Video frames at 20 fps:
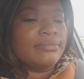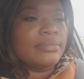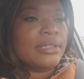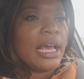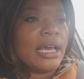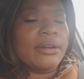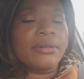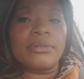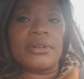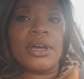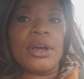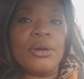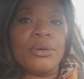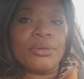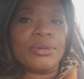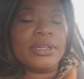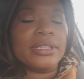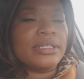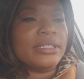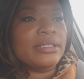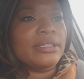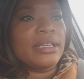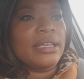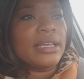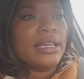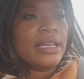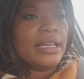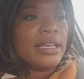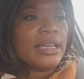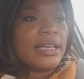I don't know. It's
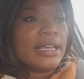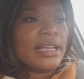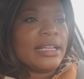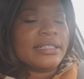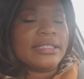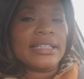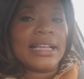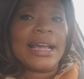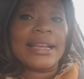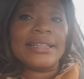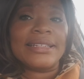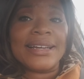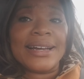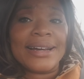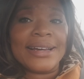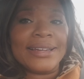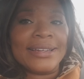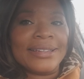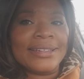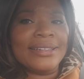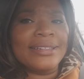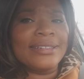it's not done.